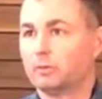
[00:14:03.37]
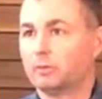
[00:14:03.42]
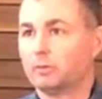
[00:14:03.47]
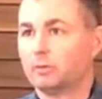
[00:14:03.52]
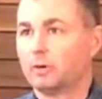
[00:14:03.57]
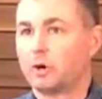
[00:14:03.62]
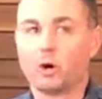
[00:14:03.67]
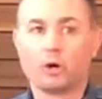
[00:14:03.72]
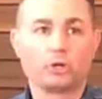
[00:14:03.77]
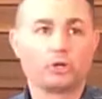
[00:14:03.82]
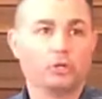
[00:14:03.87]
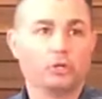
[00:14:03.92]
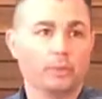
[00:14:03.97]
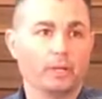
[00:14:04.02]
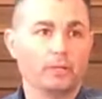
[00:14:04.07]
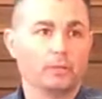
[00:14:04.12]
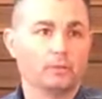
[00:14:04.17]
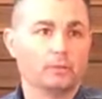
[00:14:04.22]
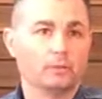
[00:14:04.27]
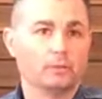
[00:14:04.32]
argument.
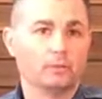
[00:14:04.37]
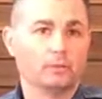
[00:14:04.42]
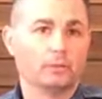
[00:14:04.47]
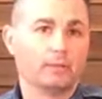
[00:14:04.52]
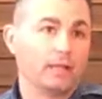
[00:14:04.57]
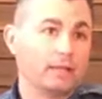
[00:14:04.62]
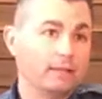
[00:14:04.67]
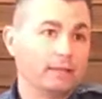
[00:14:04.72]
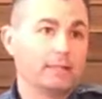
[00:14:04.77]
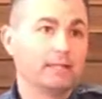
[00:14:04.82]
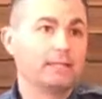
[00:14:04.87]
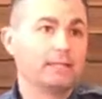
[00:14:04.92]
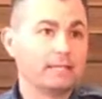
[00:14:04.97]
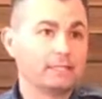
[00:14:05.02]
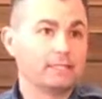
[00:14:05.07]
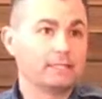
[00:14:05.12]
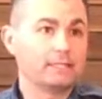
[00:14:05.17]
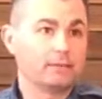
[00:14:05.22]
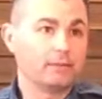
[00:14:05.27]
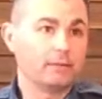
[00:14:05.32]
It
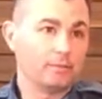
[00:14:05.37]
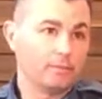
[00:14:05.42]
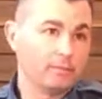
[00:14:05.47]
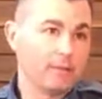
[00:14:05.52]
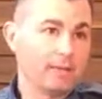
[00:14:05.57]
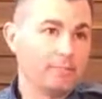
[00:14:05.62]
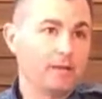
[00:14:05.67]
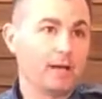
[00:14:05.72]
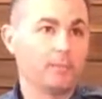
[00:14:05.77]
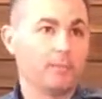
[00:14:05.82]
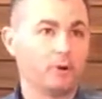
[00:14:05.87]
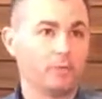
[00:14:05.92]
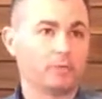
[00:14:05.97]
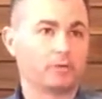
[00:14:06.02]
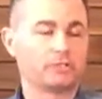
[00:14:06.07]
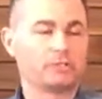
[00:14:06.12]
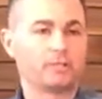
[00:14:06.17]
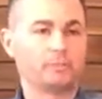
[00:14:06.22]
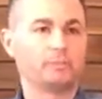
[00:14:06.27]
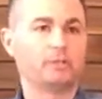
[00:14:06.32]
doesn't, maybe I'm
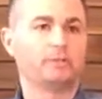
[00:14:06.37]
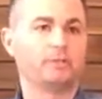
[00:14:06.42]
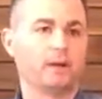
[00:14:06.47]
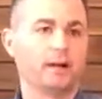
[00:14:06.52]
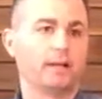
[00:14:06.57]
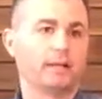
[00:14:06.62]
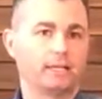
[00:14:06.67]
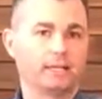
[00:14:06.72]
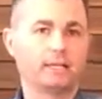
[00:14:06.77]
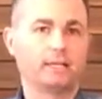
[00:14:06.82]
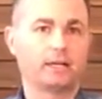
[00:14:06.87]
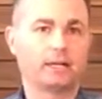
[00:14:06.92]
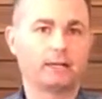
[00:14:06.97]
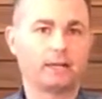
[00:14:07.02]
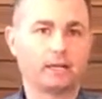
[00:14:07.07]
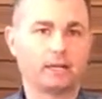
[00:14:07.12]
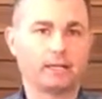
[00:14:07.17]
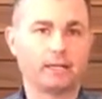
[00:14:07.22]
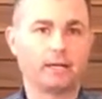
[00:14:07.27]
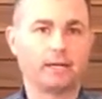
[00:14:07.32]
oversimplifying it. I
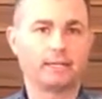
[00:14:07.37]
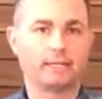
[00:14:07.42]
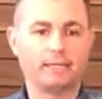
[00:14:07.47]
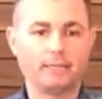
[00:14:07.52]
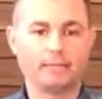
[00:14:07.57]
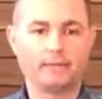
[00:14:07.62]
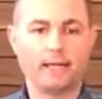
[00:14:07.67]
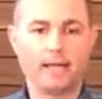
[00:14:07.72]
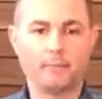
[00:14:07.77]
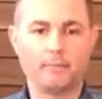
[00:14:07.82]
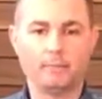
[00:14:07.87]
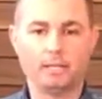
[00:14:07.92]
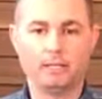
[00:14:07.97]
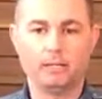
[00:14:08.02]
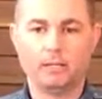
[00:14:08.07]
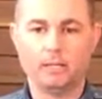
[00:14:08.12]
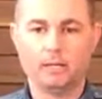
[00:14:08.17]
kind of get that, but